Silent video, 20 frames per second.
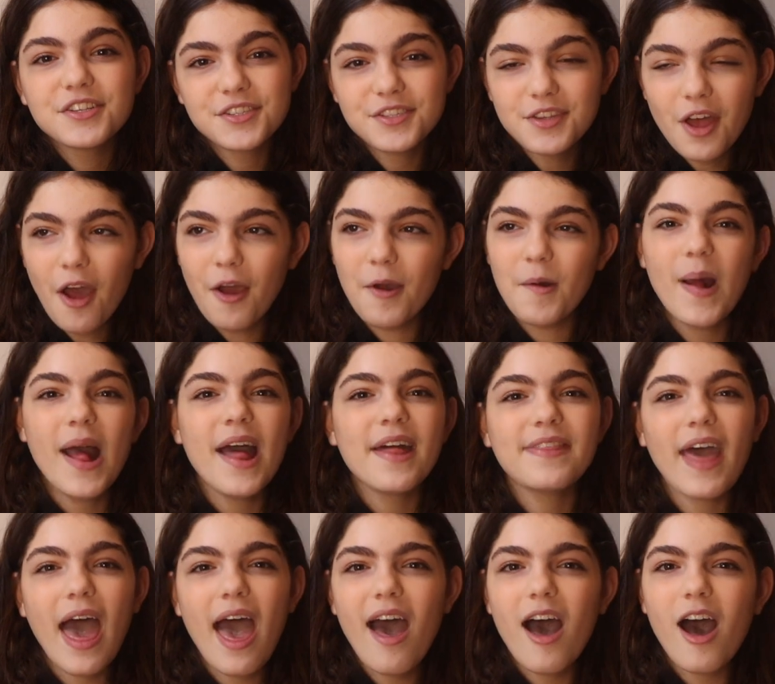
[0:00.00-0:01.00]
So
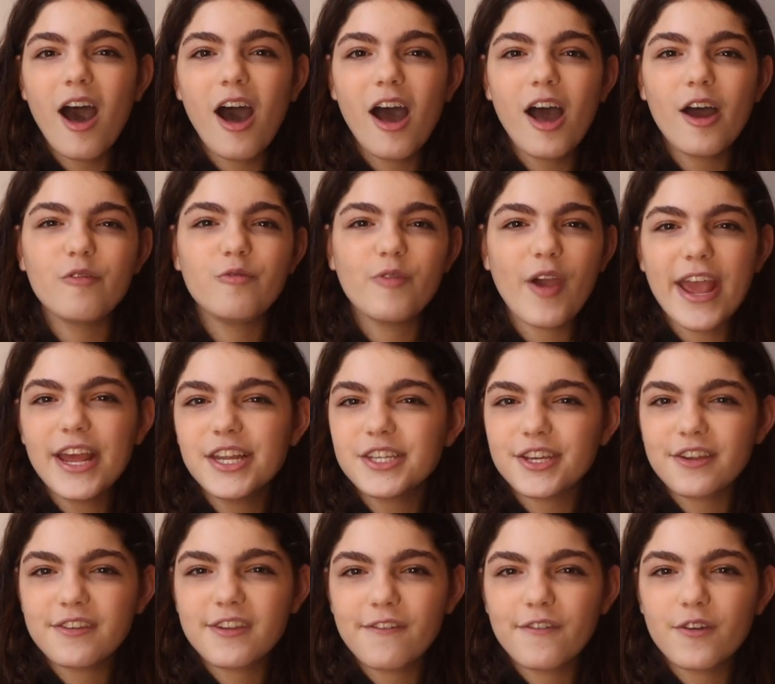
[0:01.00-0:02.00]
there are a range
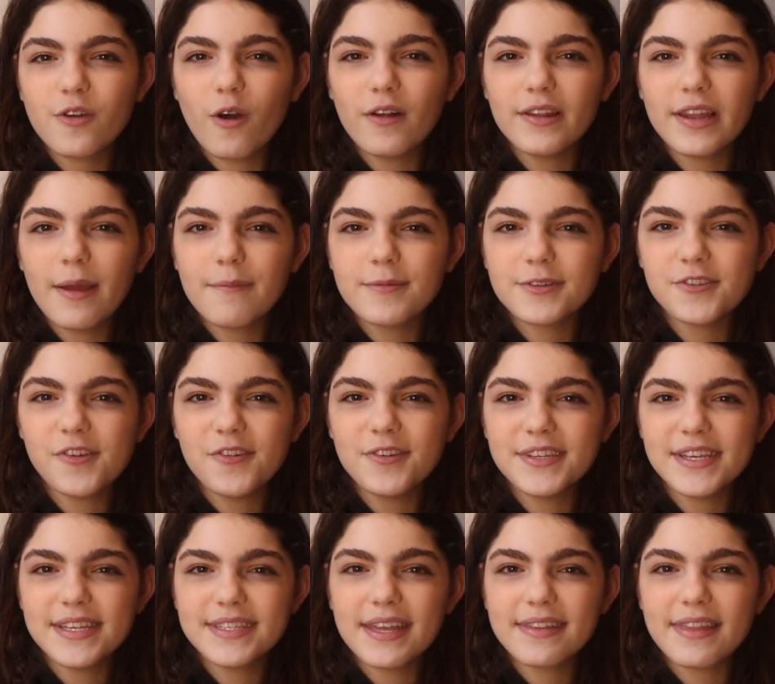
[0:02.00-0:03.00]
of different online
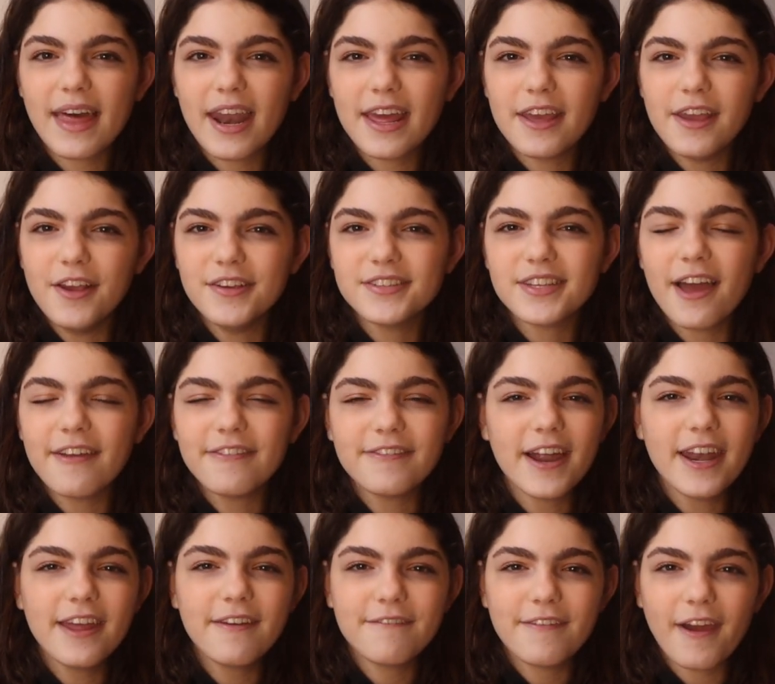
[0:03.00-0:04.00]
resources that I use. I
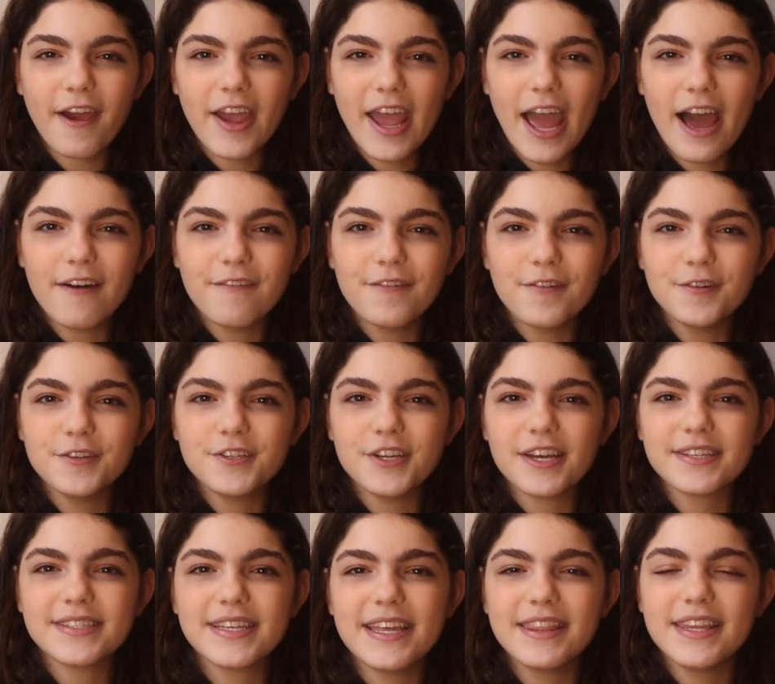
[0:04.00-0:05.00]
find it very helpful
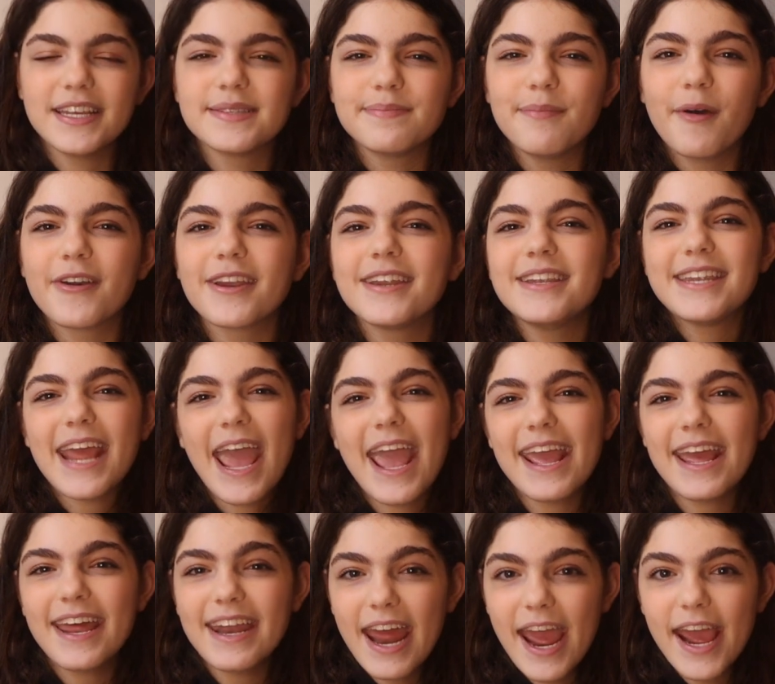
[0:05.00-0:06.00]
just in this modern
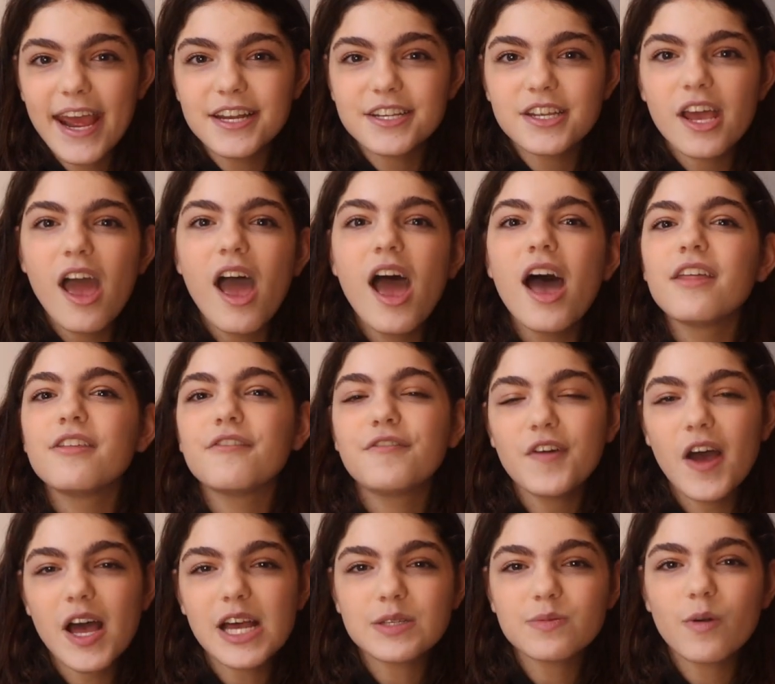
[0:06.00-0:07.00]
day and age. The
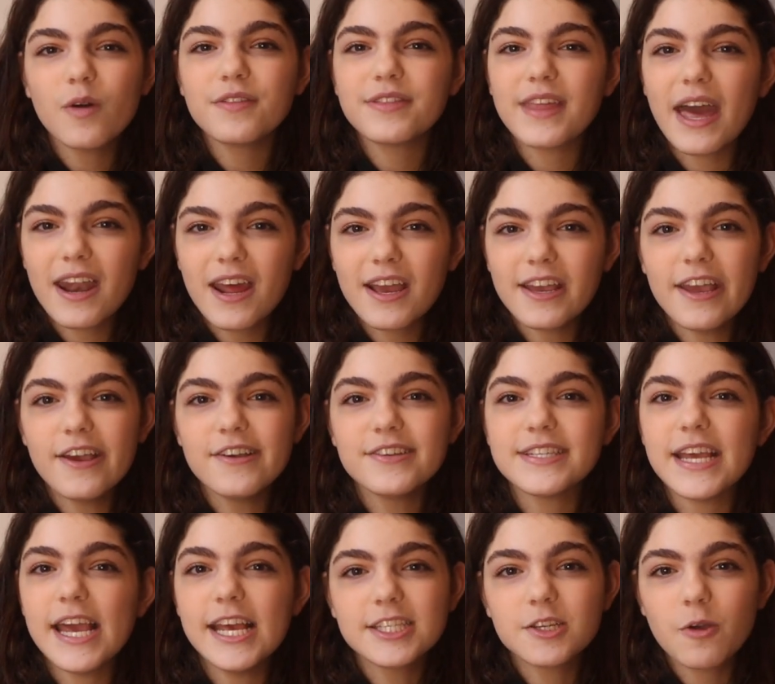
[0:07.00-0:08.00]
first one that I
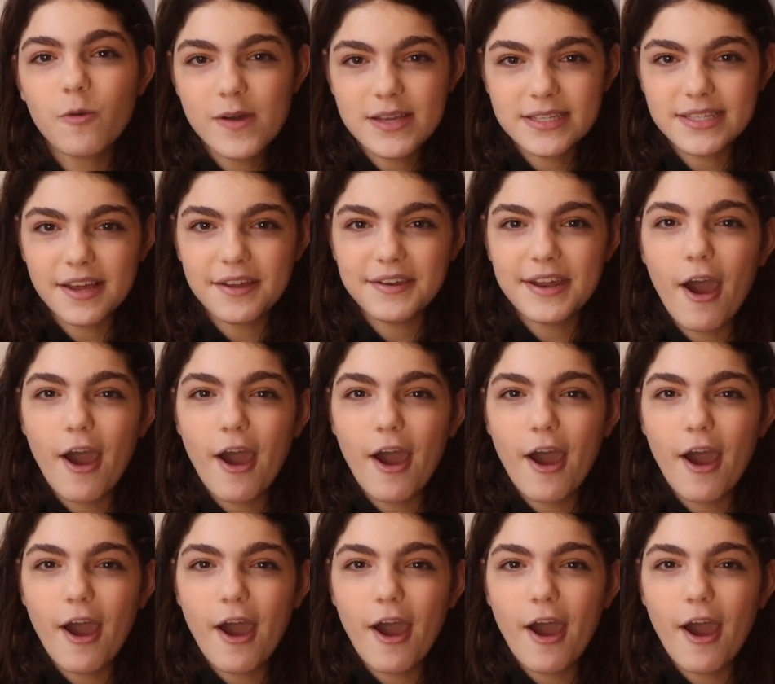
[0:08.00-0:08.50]
use is Quizlet.